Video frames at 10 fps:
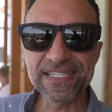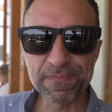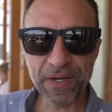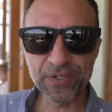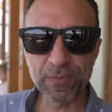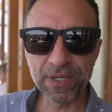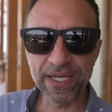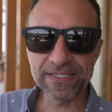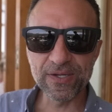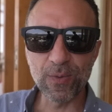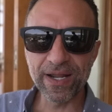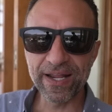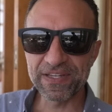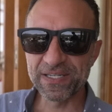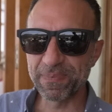a special place, so why not
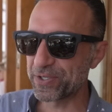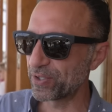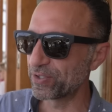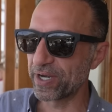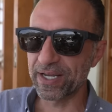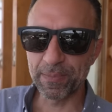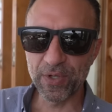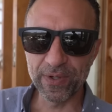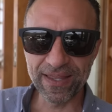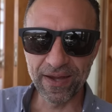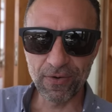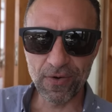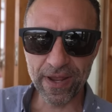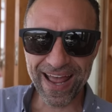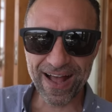have a special drink? I'm doing a Kir
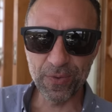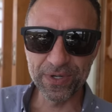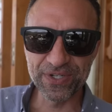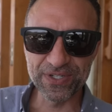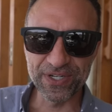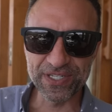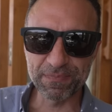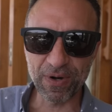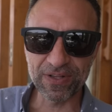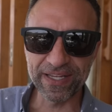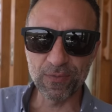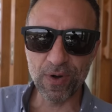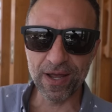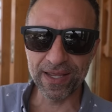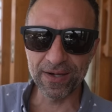Royale, which is just sparkling
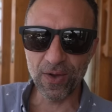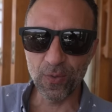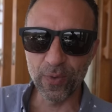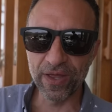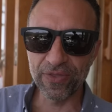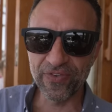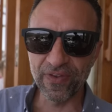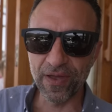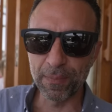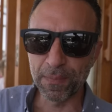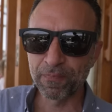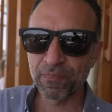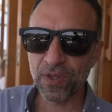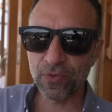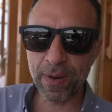wine with some
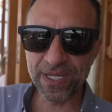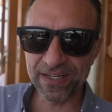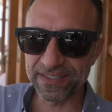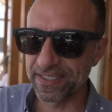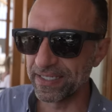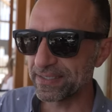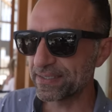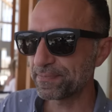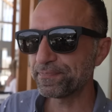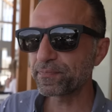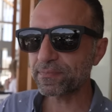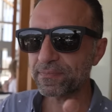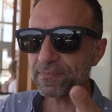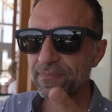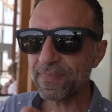creme de cassis.
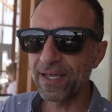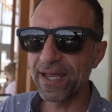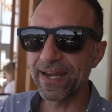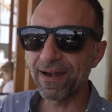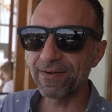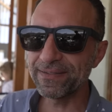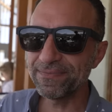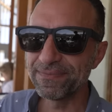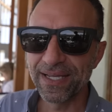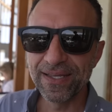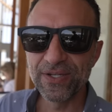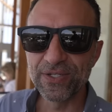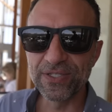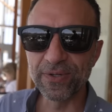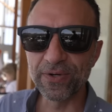And Aaron,
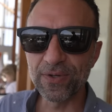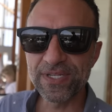doing roll